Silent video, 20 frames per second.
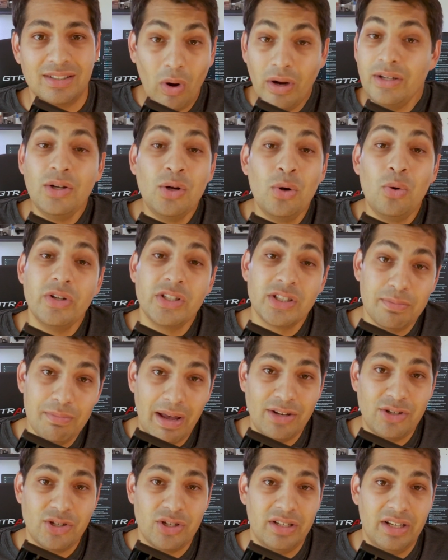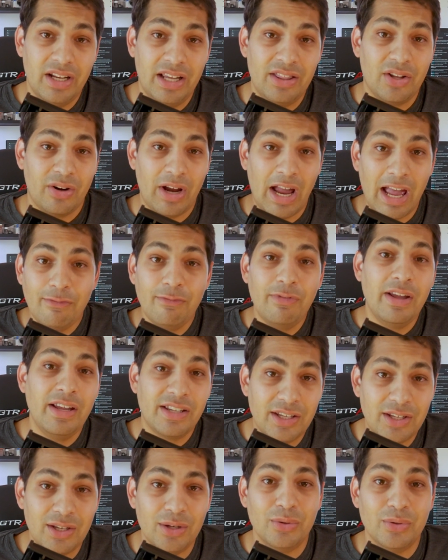One course mentioned in their
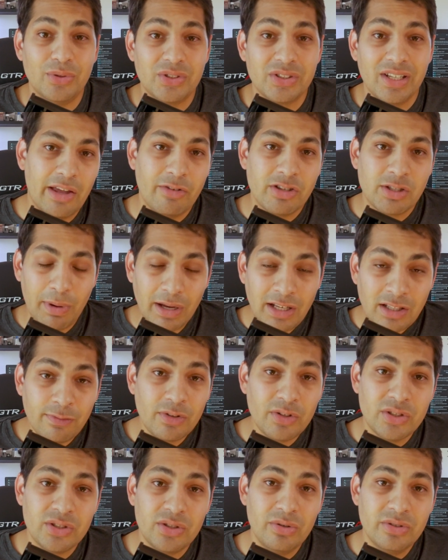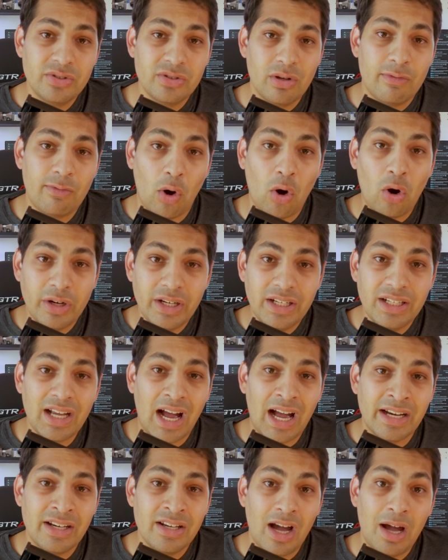FAQs that was best for students who have already
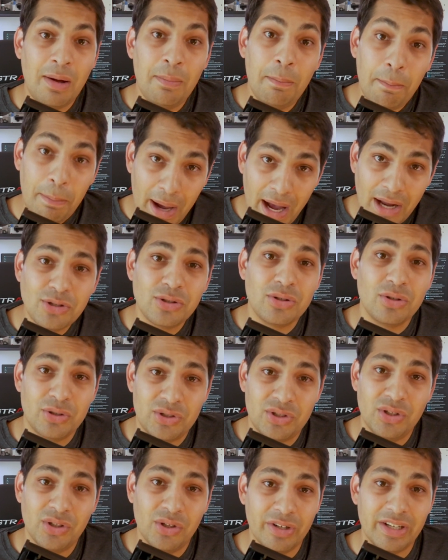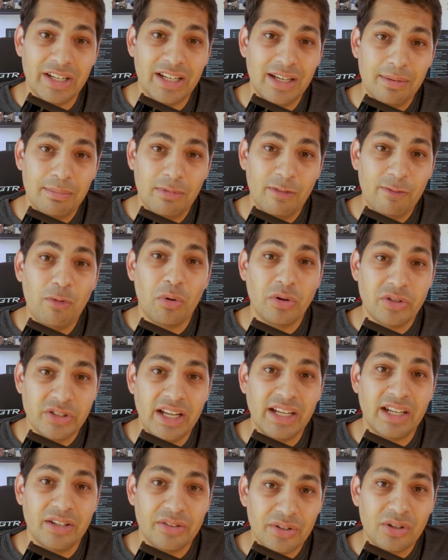gotten a bachelor's degree before
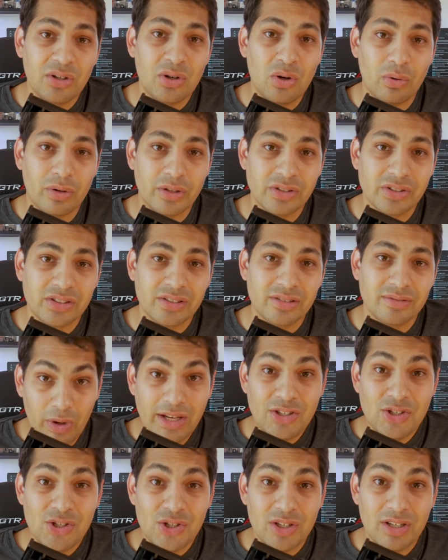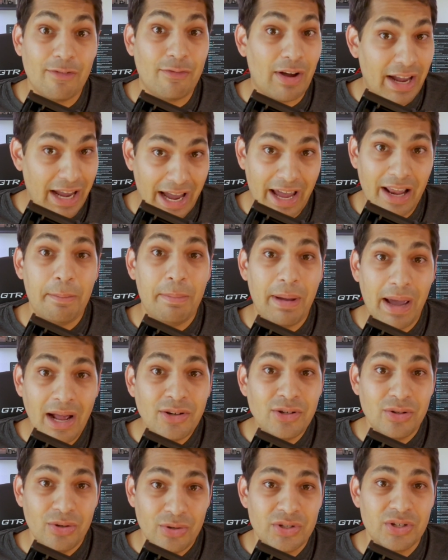taking their course, which, if I had a
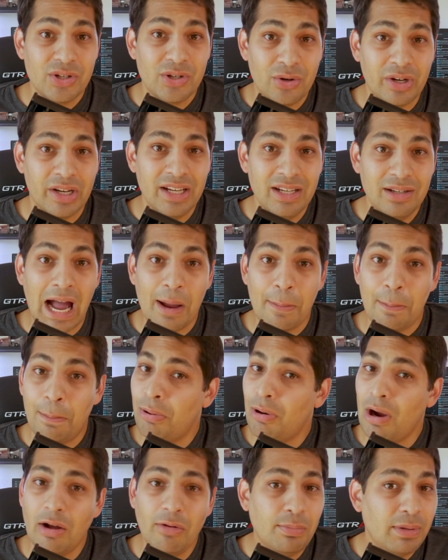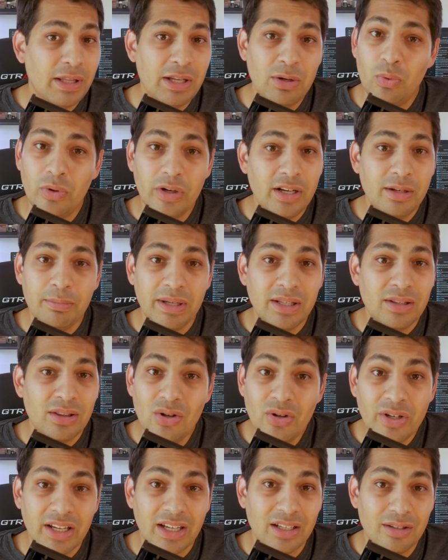bachelor's degree, I probably wouldn't be
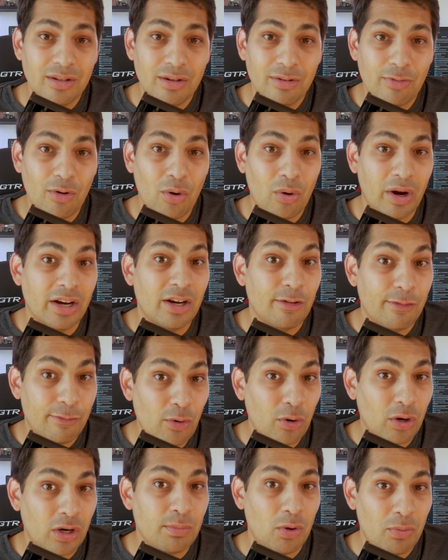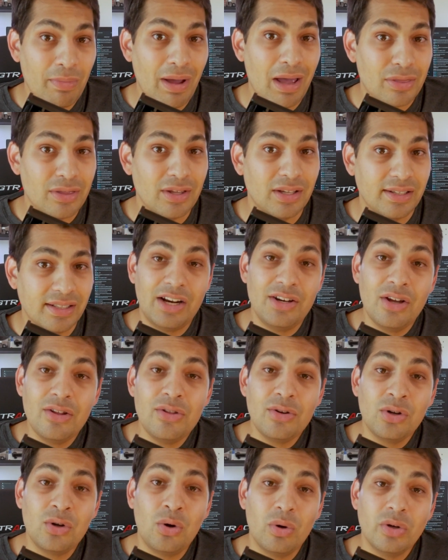looking for an affordable method.
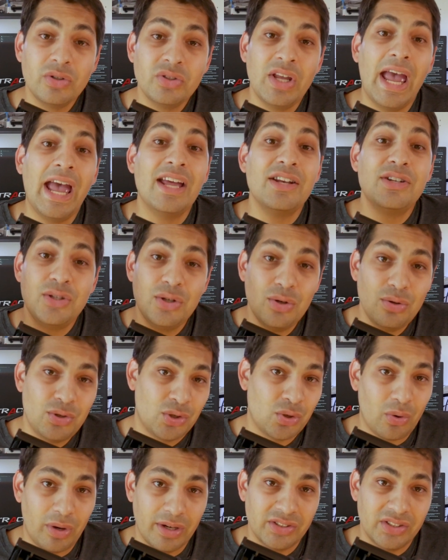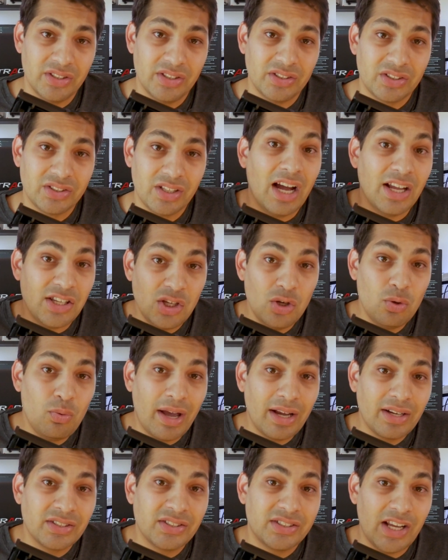Another course had 2 choices, a
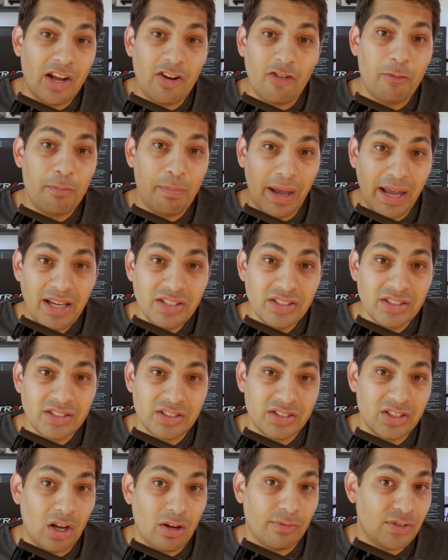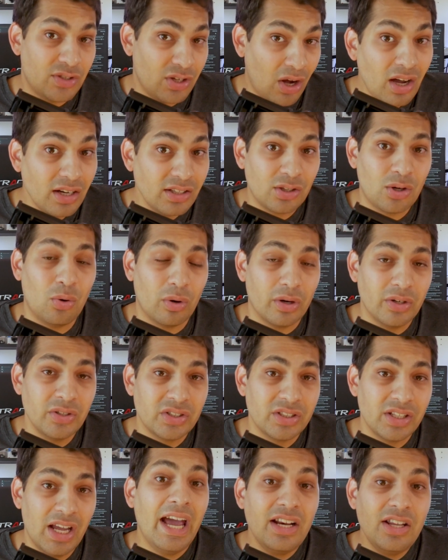UX self-paced, self-taught
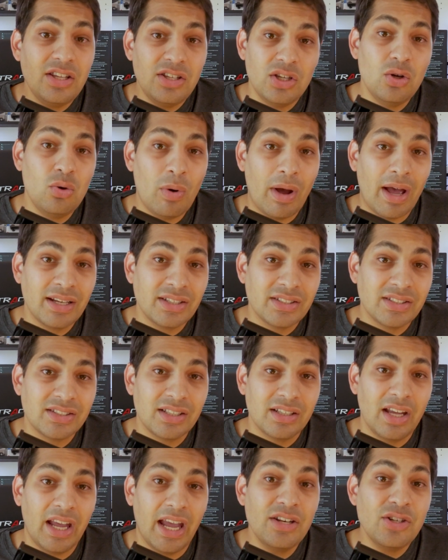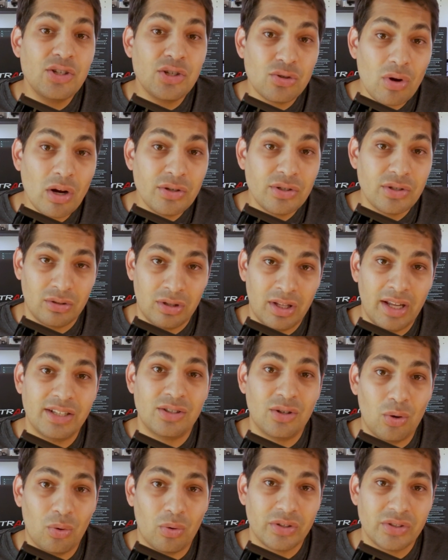course, and a UX
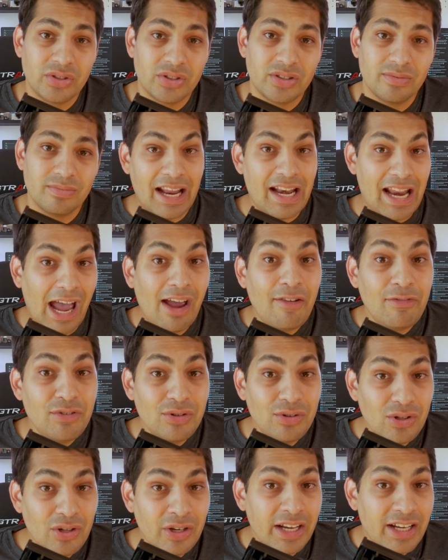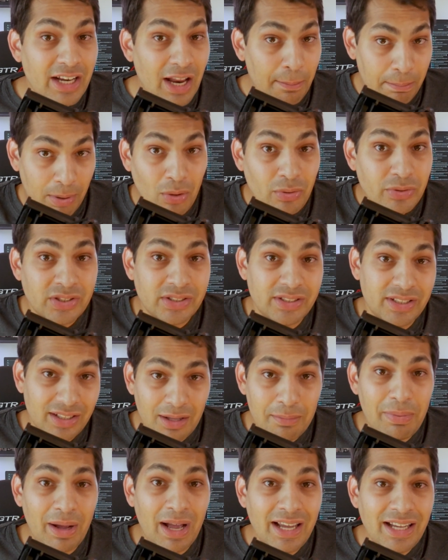instructor-led course. And after looking at both
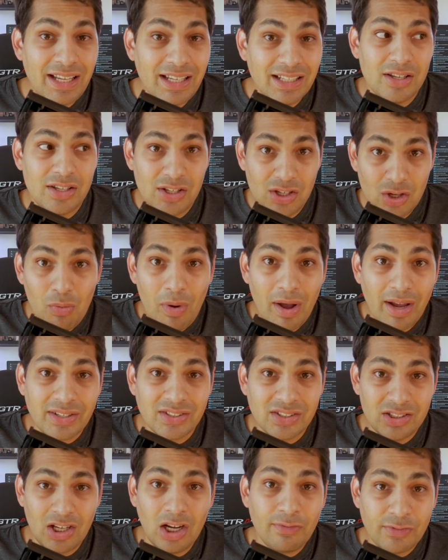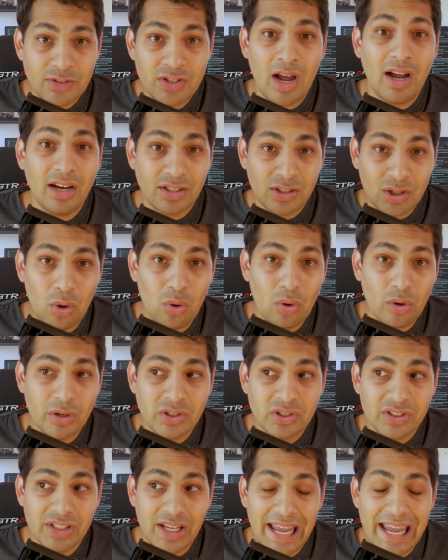syllabi, the UX self-taught
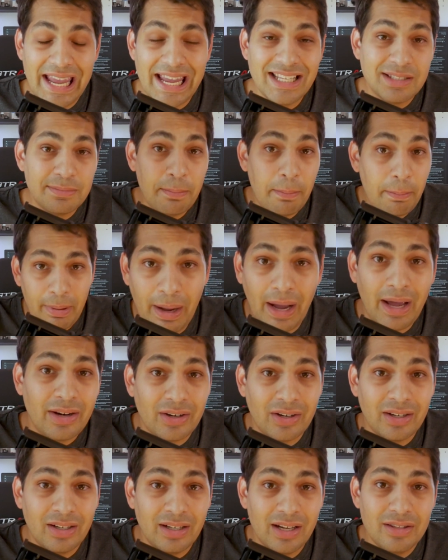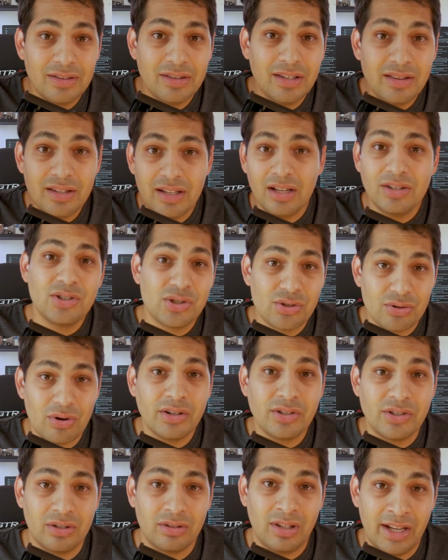course is better than the
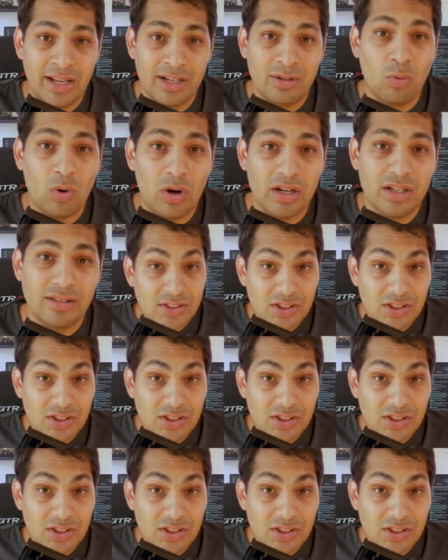instructor-led one.